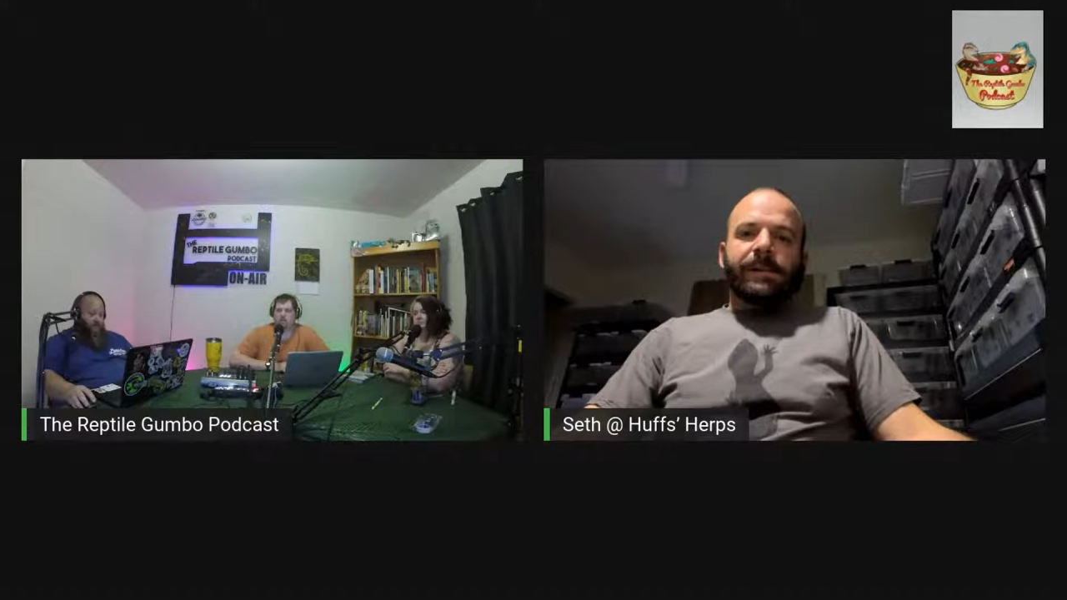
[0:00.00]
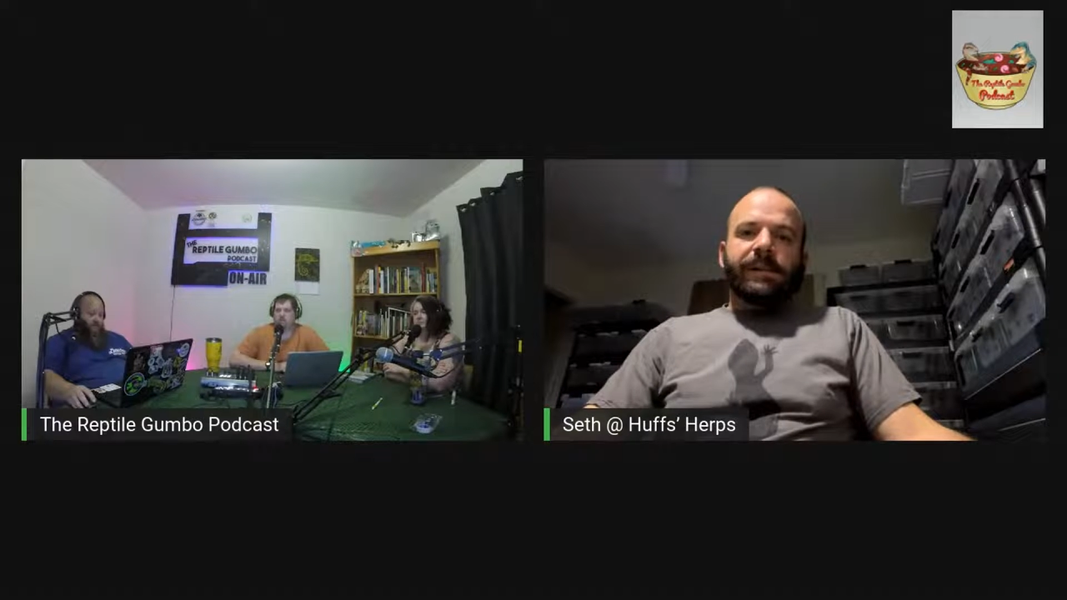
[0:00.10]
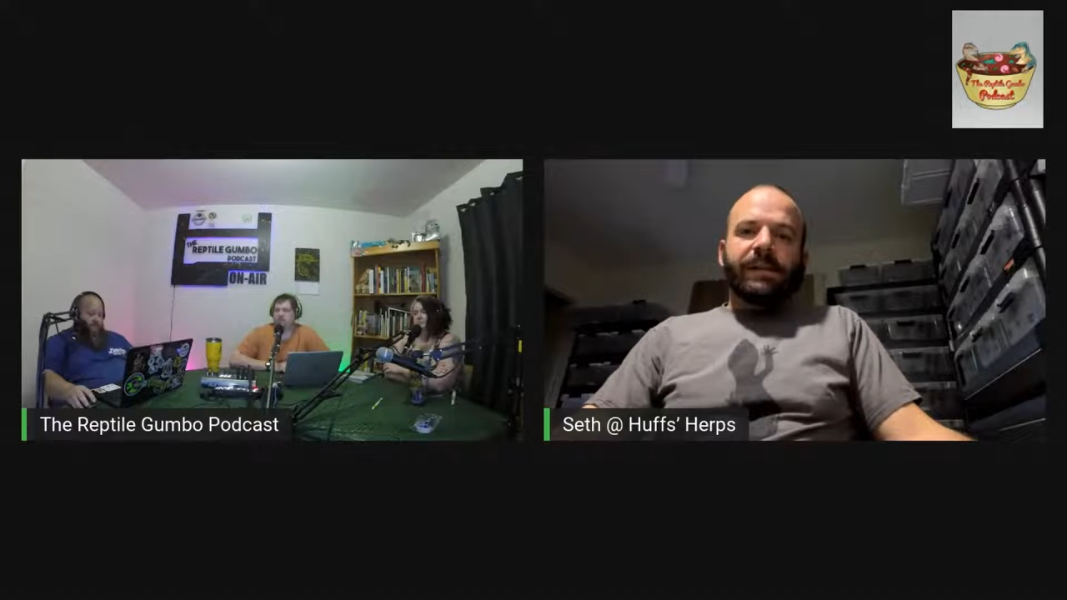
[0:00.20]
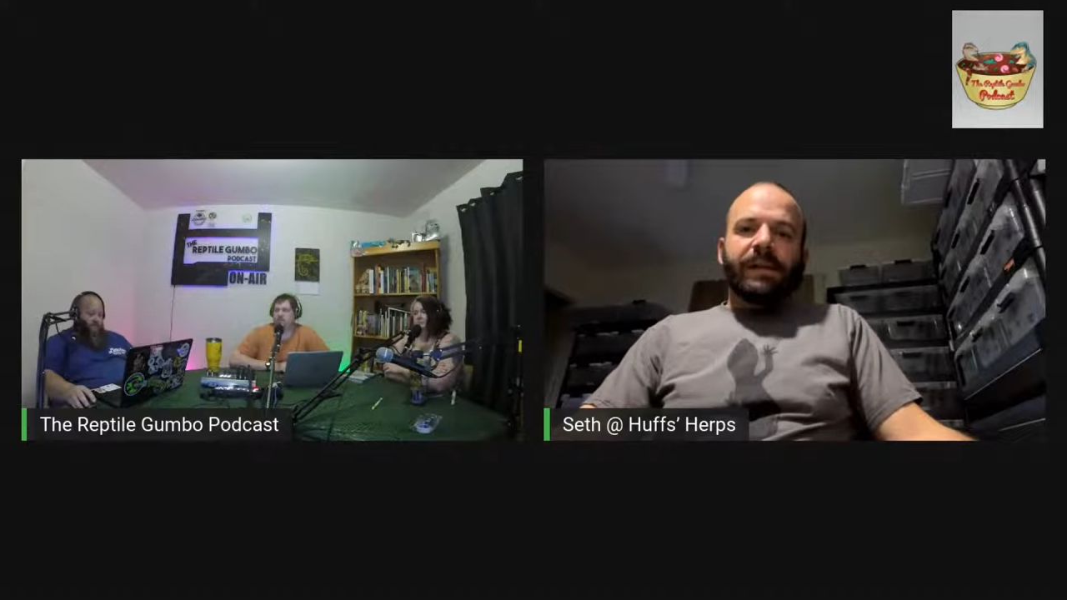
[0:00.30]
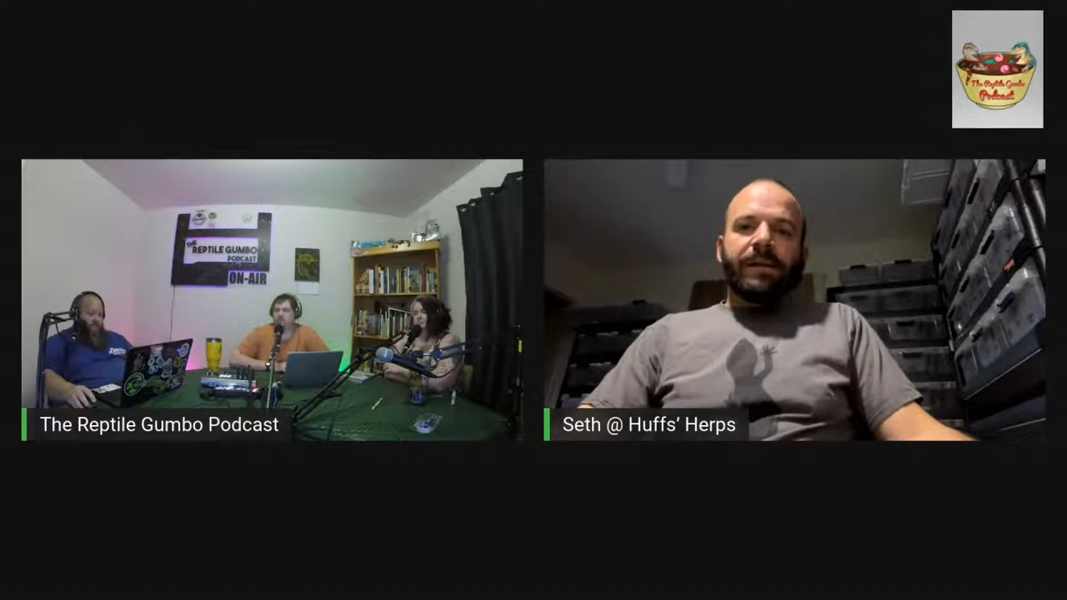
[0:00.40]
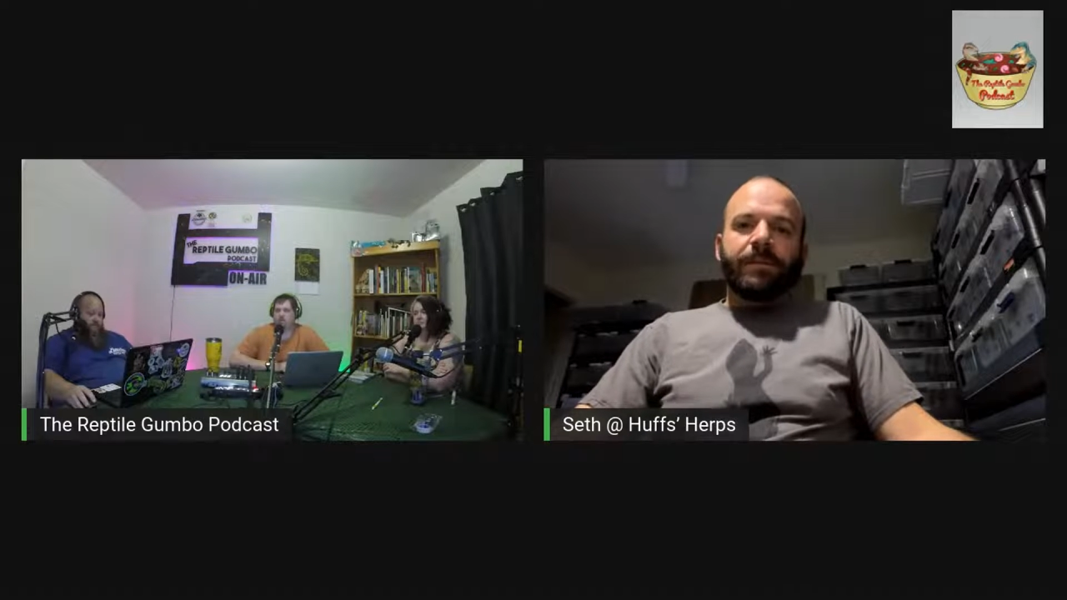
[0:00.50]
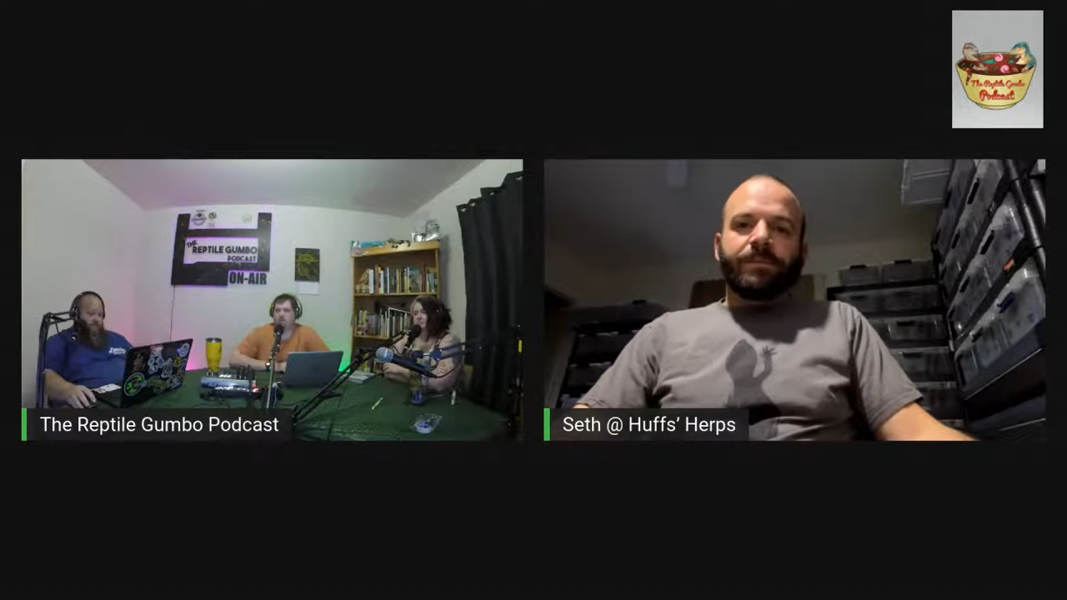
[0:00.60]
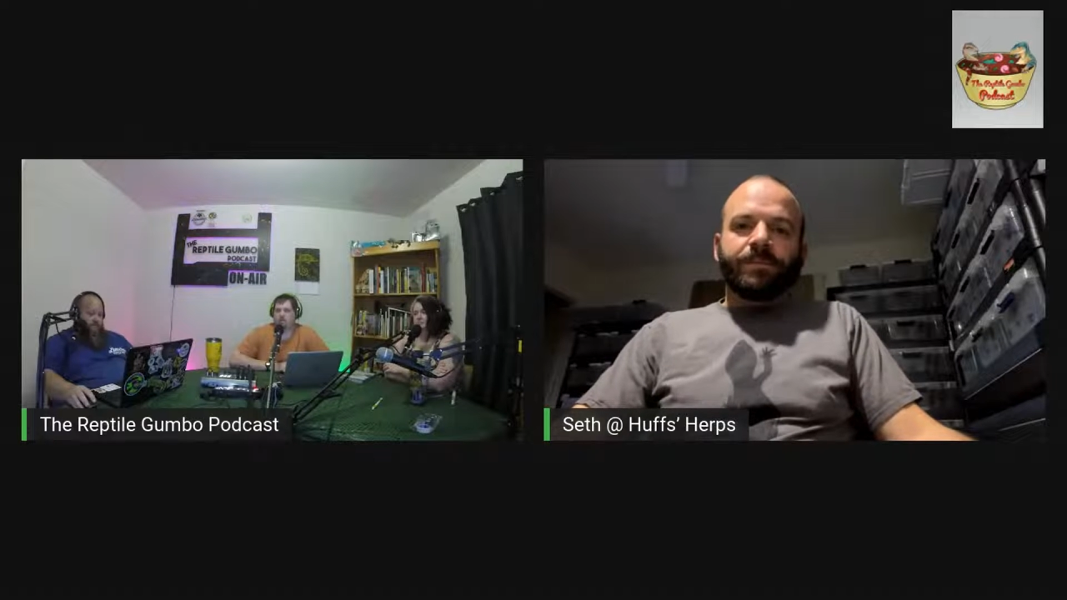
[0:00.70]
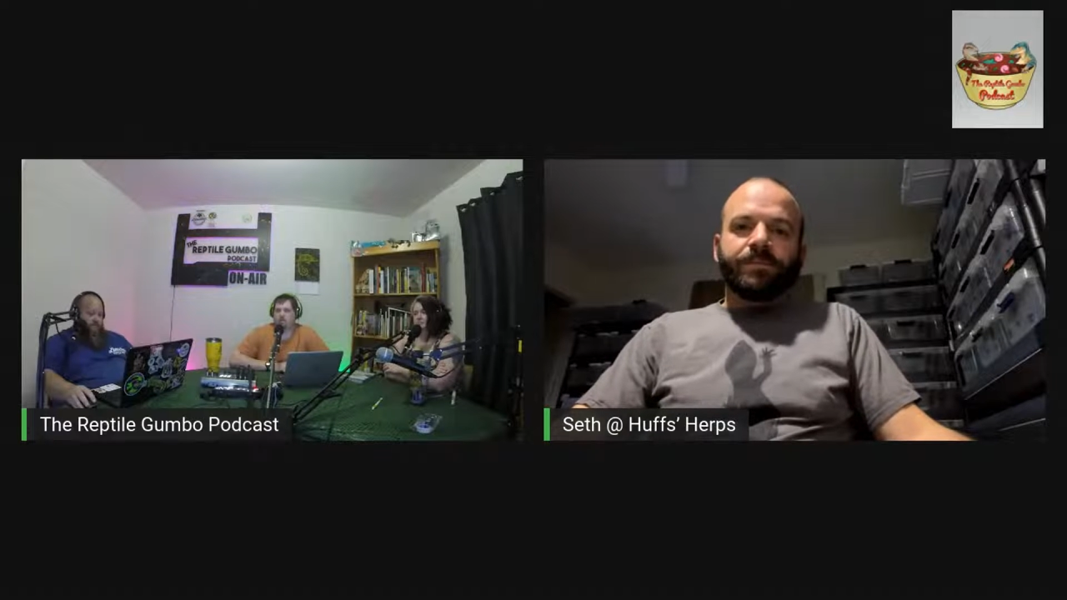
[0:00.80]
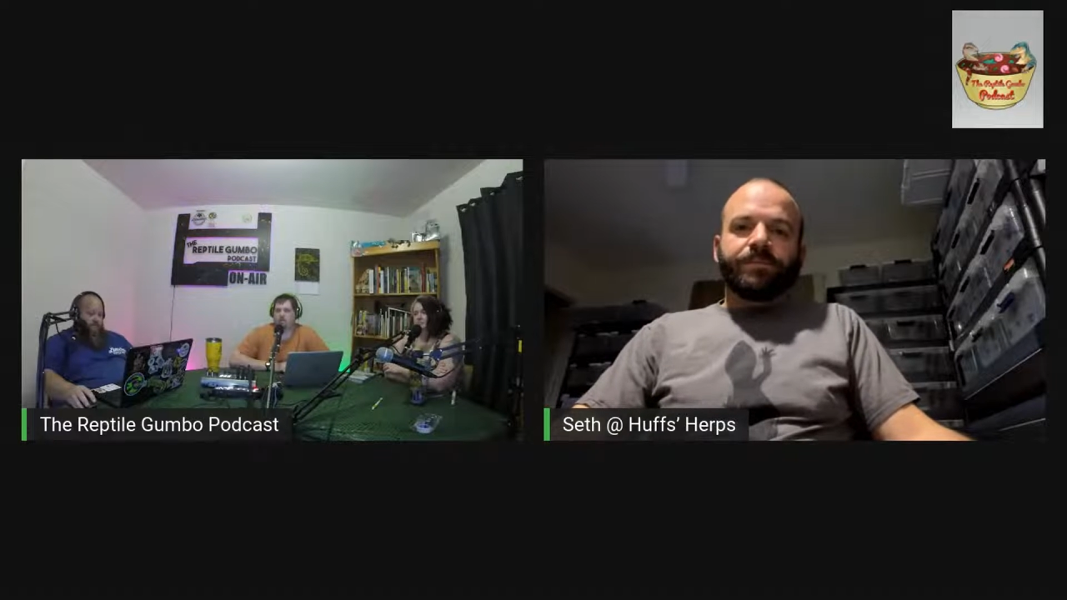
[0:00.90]
a TV in my room
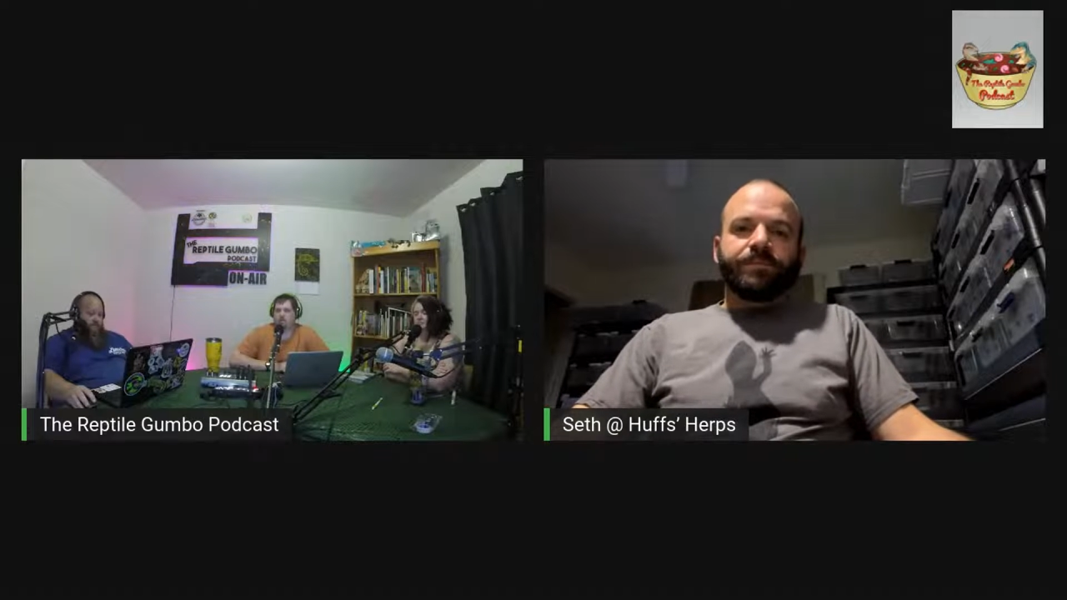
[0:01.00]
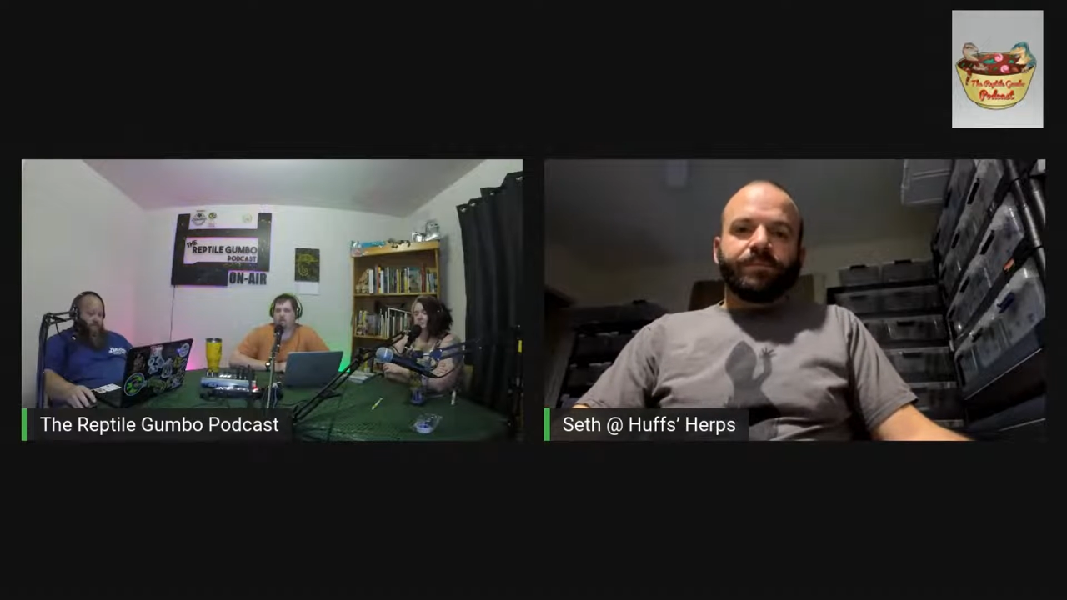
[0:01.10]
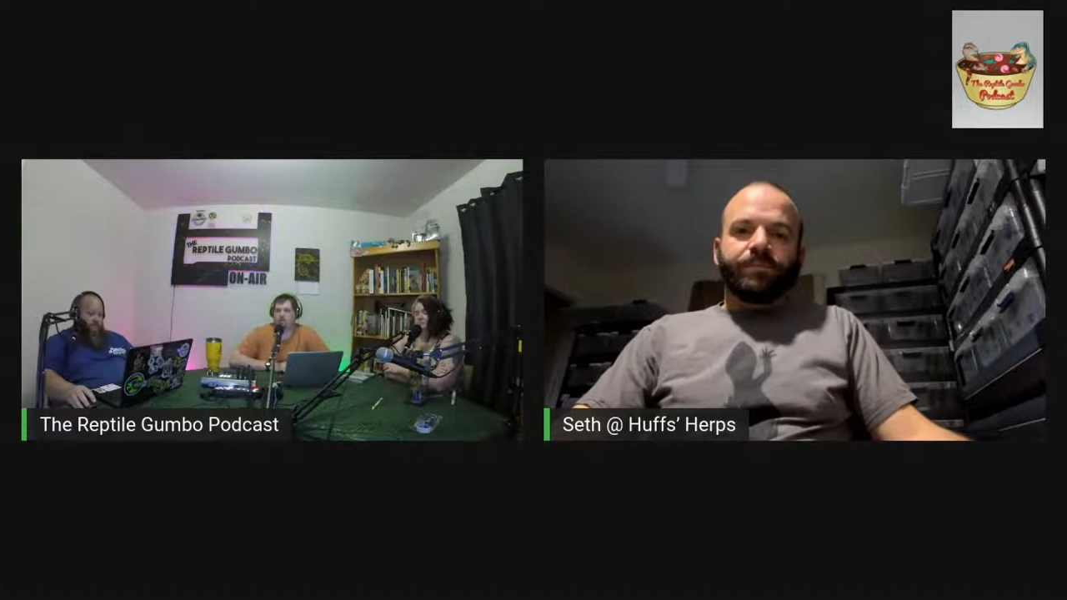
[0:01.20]
so I can go